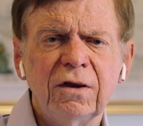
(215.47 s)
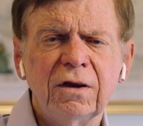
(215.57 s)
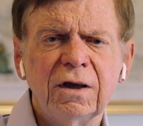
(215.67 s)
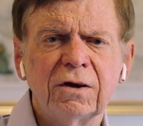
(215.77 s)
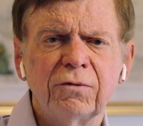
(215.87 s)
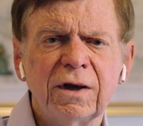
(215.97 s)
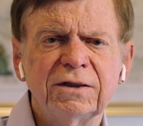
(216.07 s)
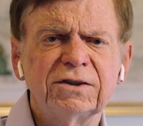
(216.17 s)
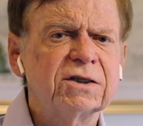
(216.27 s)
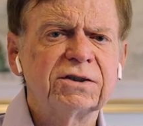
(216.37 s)
It
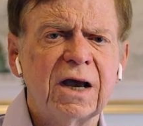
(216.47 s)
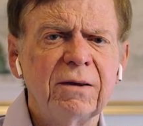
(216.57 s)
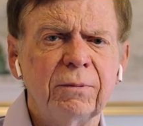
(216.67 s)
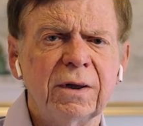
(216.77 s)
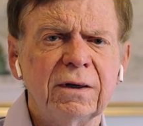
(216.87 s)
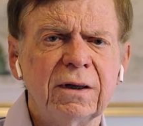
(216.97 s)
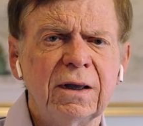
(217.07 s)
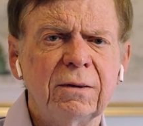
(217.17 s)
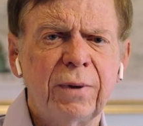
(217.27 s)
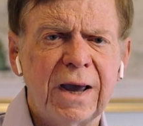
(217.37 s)
creates excitement
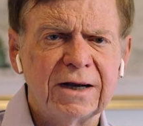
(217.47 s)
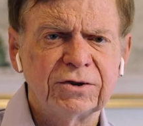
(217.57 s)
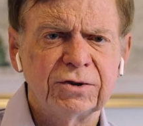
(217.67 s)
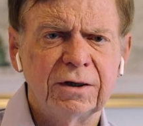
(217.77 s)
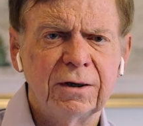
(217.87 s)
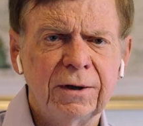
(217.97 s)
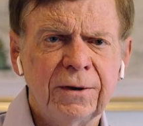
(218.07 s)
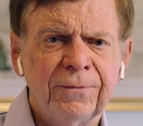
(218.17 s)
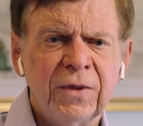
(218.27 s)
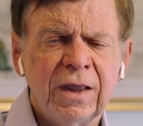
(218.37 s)
and passion
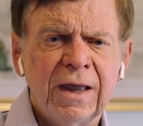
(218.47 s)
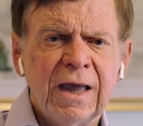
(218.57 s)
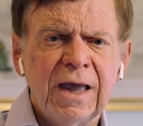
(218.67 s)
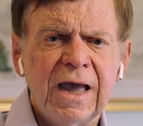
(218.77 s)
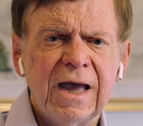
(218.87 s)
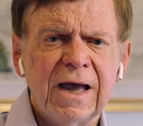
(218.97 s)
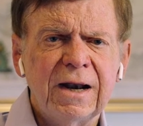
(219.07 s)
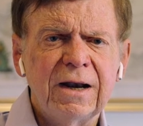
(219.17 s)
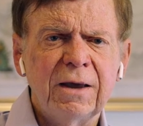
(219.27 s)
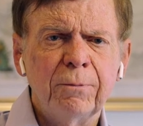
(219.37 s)

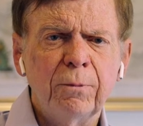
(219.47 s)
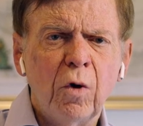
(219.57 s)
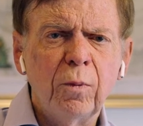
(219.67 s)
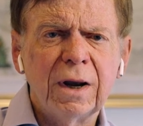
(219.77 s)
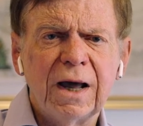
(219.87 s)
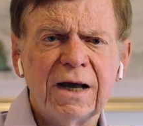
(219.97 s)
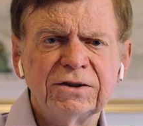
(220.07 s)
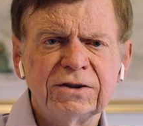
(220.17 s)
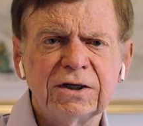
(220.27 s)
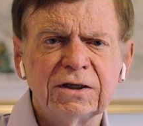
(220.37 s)
and
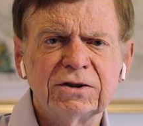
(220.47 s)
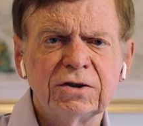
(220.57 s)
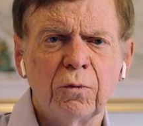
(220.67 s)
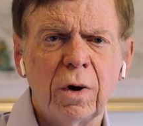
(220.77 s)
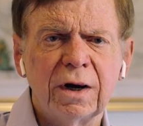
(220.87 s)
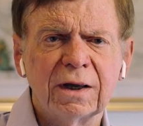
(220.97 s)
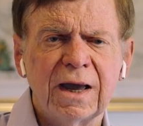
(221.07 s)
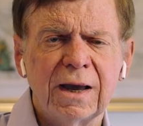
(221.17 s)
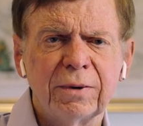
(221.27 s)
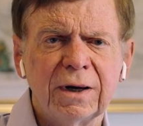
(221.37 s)
mobilizes us to want to
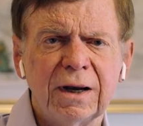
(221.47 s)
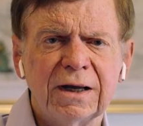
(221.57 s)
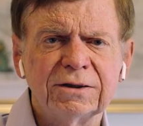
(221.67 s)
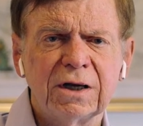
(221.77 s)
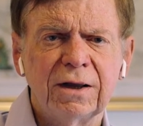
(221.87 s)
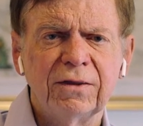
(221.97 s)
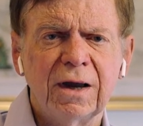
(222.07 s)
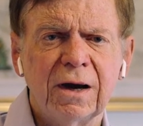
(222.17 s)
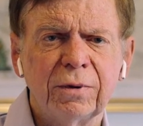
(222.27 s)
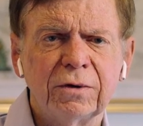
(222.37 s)
capitalize on the
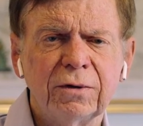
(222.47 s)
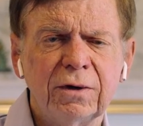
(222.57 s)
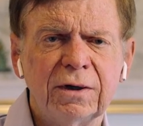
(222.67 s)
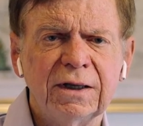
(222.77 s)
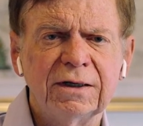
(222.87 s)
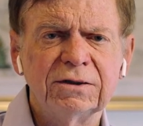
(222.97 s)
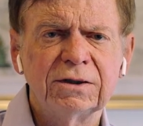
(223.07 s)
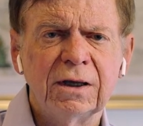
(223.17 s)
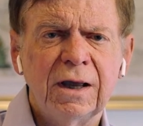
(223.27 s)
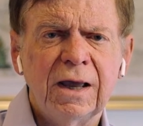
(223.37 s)
opportunities.
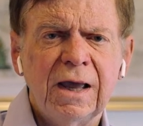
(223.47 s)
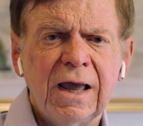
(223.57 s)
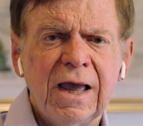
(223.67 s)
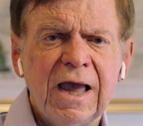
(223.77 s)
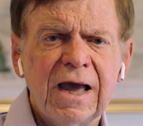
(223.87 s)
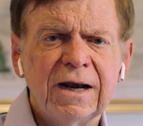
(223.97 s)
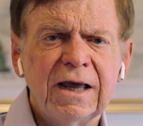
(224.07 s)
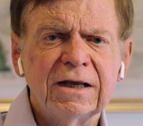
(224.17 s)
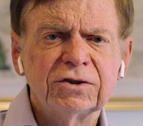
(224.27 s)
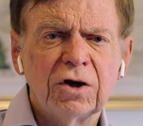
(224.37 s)
And
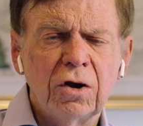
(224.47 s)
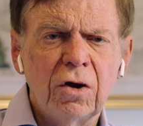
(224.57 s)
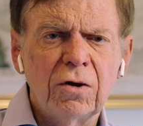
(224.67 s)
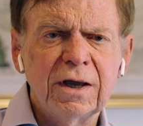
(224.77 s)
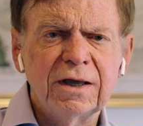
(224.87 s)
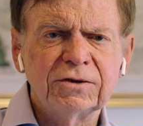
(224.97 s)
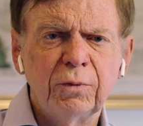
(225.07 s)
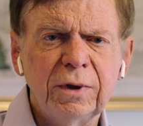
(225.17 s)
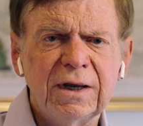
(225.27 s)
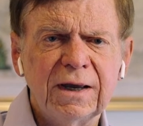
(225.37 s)
as long as
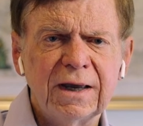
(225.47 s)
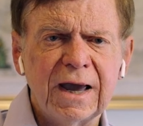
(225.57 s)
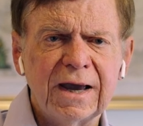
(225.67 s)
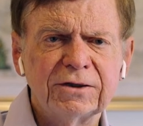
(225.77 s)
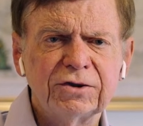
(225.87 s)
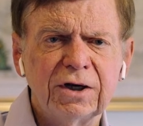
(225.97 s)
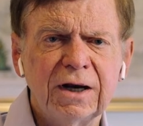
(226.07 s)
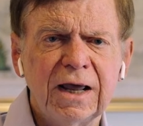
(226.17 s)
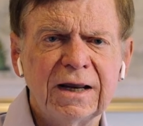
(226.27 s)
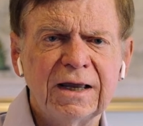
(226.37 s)
we take action
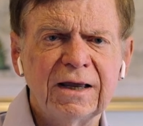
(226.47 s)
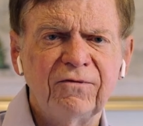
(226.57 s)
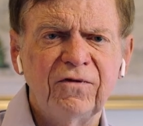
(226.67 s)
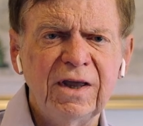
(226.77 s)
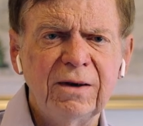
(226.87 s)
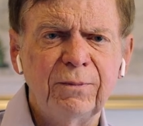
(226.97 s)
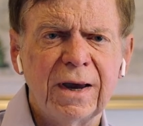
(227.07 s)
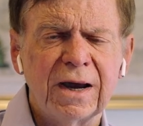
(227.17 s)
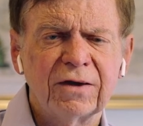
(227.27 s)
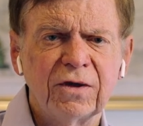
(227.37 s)
and get
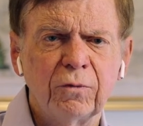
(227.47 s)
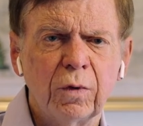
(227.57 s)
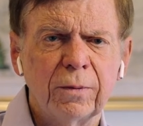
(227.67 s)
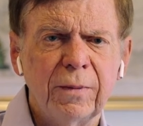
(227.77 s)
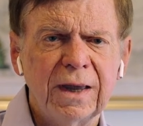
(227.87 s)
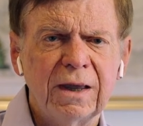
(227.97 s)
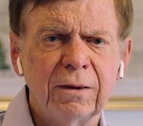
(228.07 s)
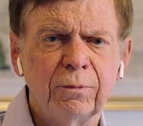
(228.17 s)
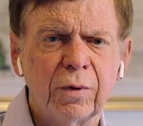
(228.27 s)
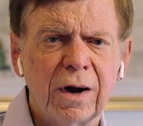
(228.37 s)
feedback that we're
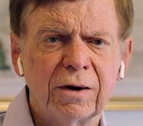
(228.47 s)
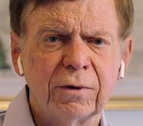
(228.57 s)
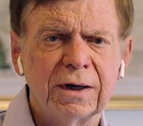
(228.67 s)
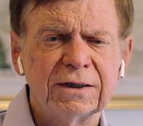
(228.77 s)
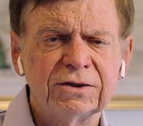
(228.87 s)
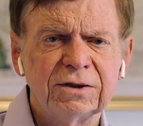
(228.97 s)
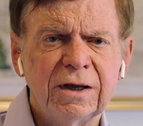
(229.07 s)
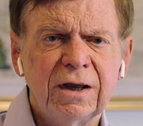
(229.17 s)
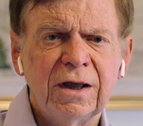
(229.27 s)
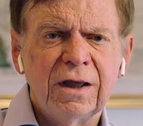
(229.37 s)
making progress,
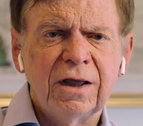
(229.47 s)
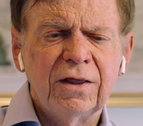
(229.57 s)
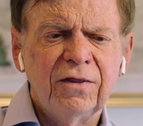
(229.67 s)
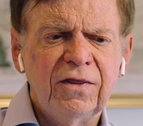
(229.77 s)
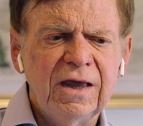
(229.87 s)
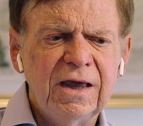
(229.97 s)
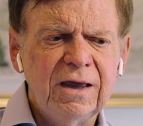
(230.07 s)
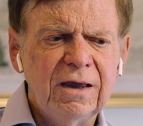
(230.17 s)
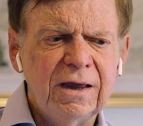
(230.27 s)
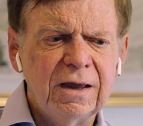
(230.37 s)

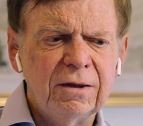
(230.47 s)
the